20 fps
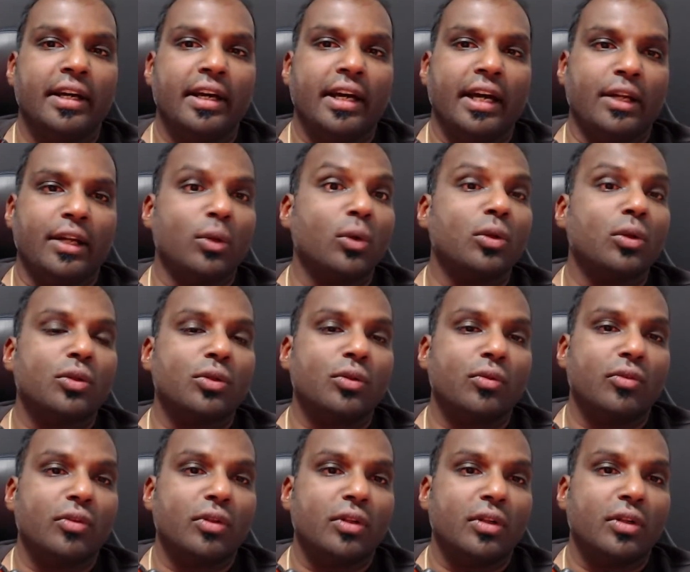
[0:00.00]
and all
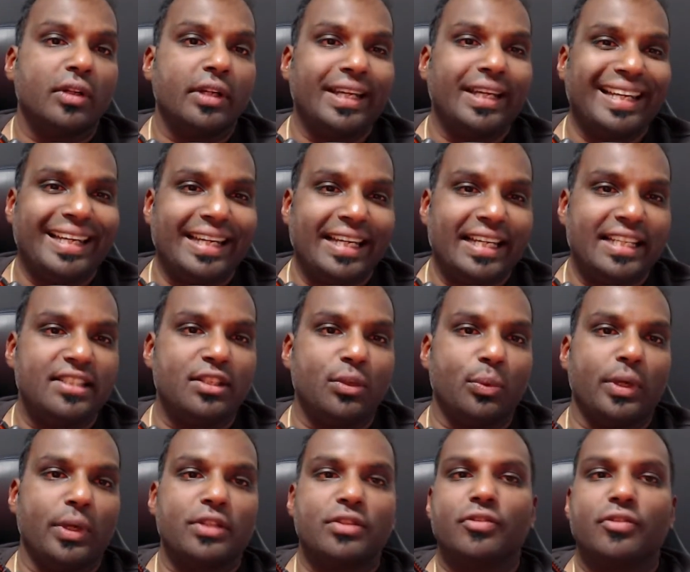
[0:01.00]
easy
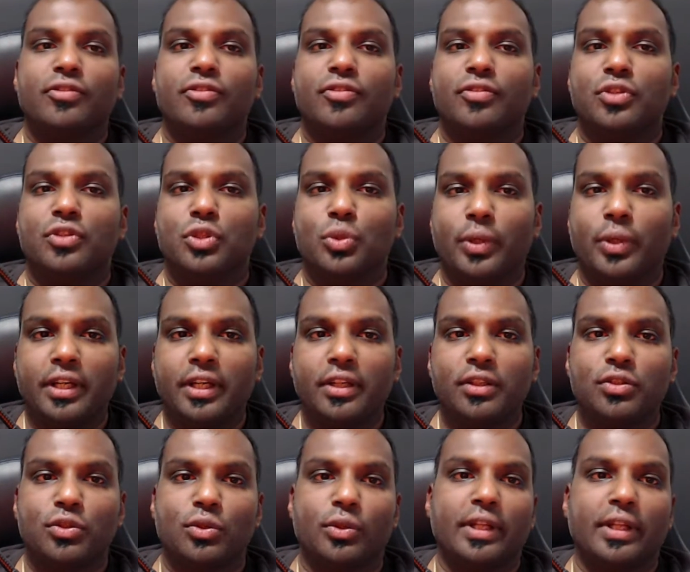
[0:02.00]
ways of doing
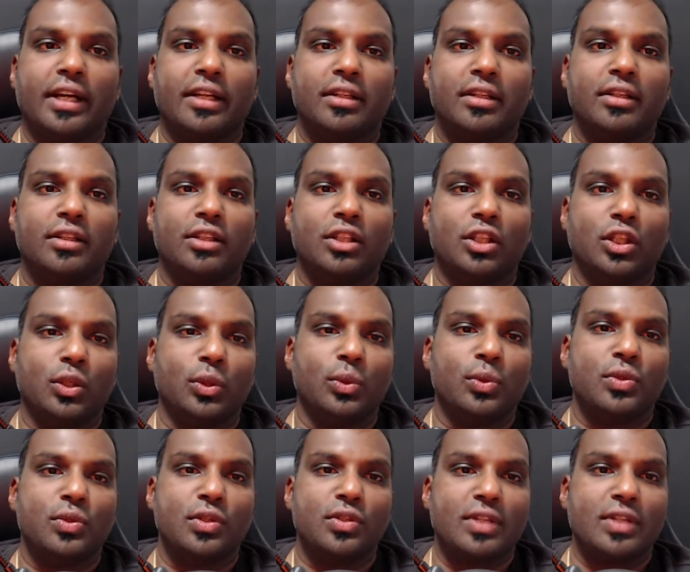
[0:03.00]
so that
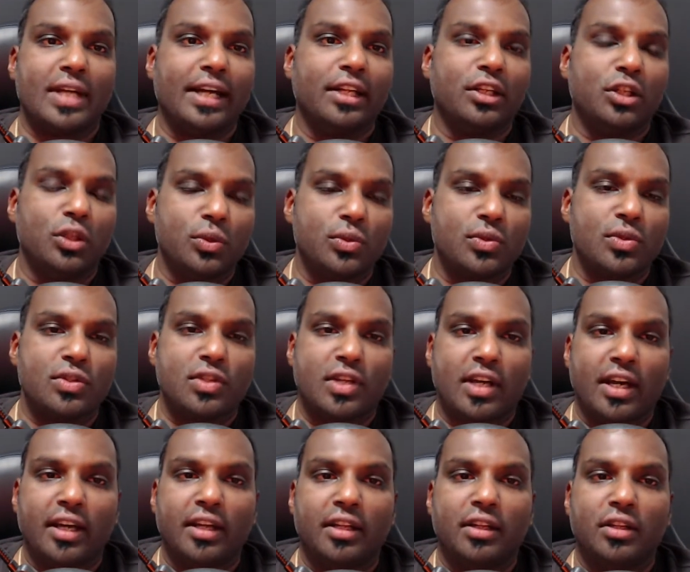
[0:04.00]
end users
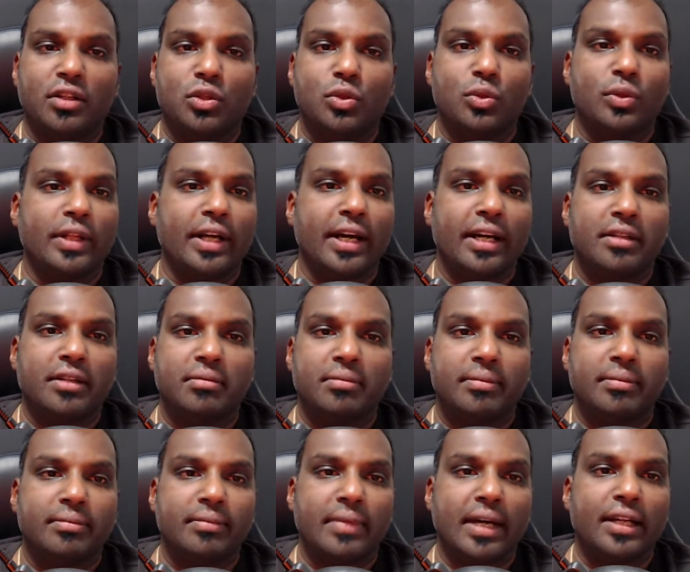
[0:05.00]
can do that
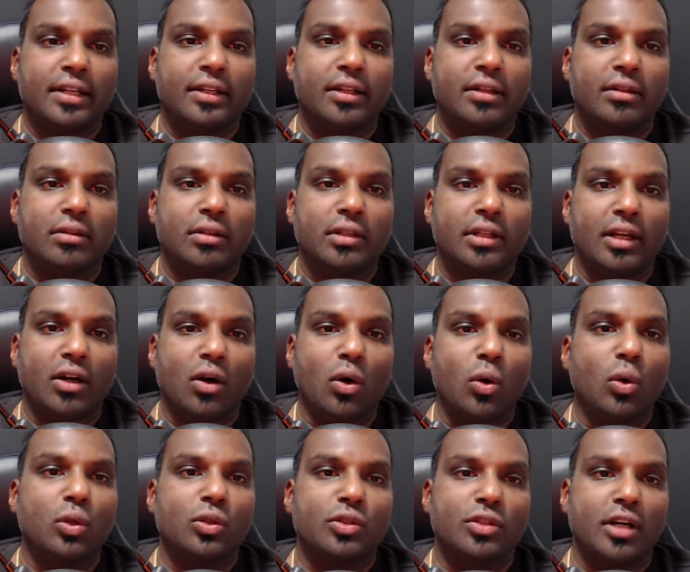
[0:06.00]
at
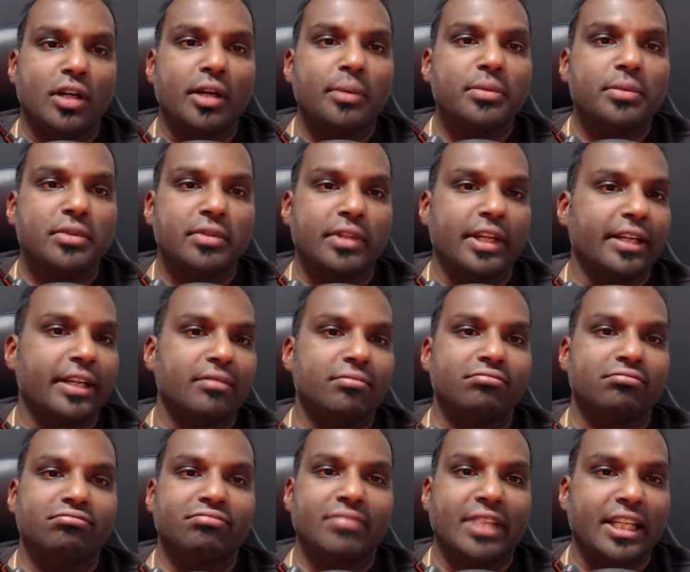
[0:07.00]
all times. They
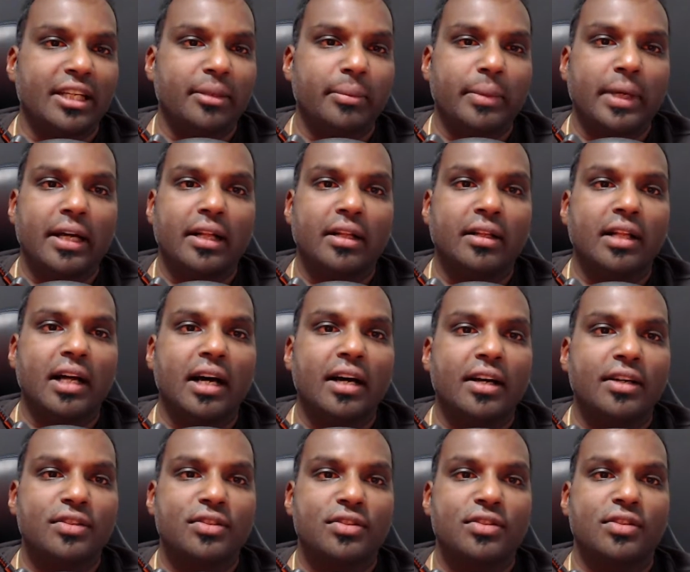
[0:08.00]
can email
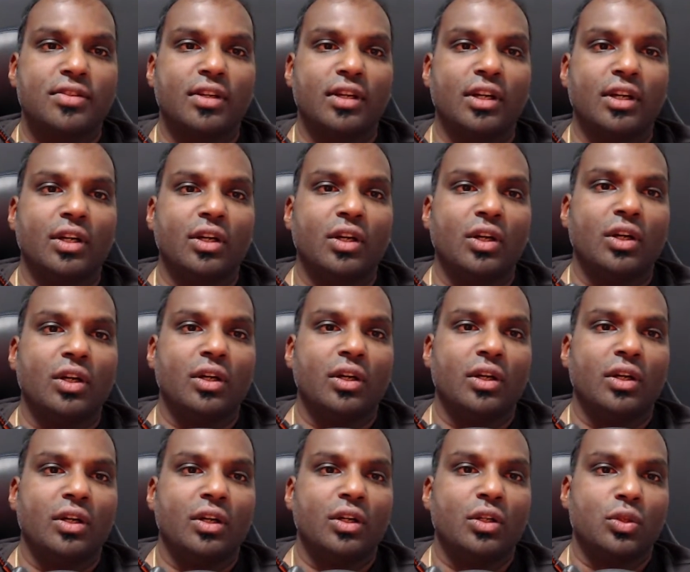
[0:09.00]
us
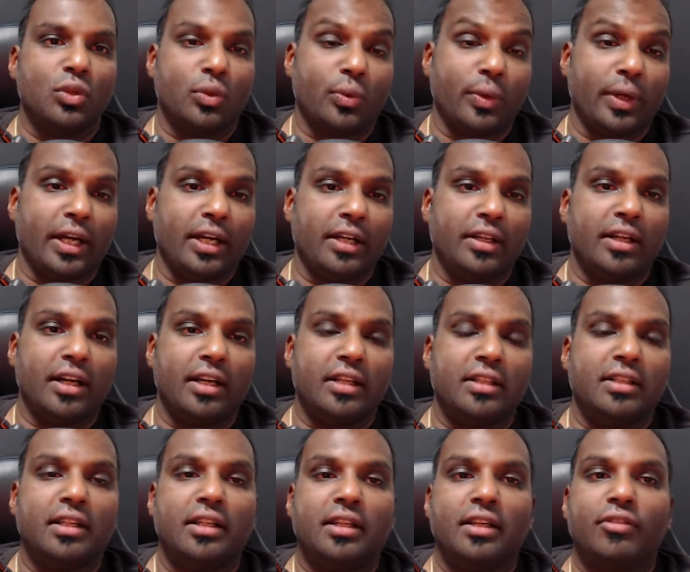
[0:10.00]
to create a
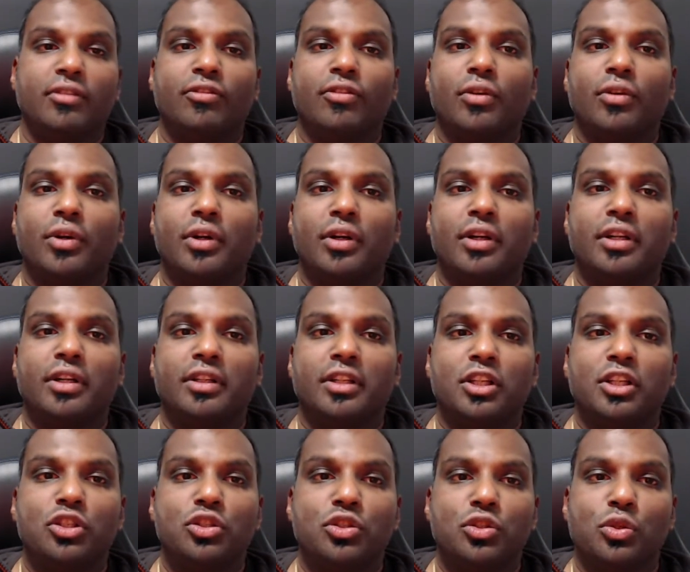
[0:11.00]
ticket for an
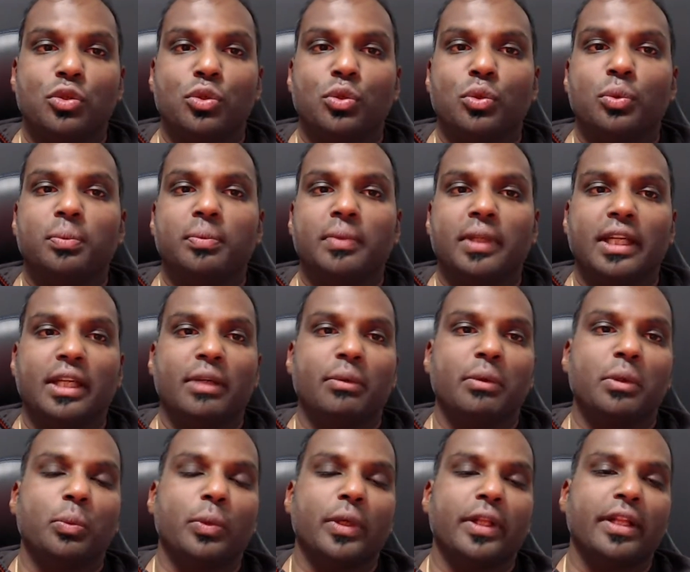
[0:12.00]
issue
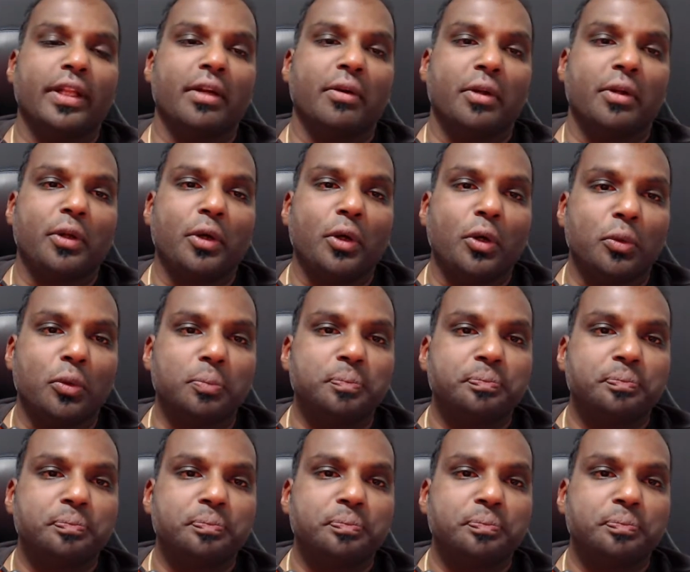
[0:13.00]
even when they're at home.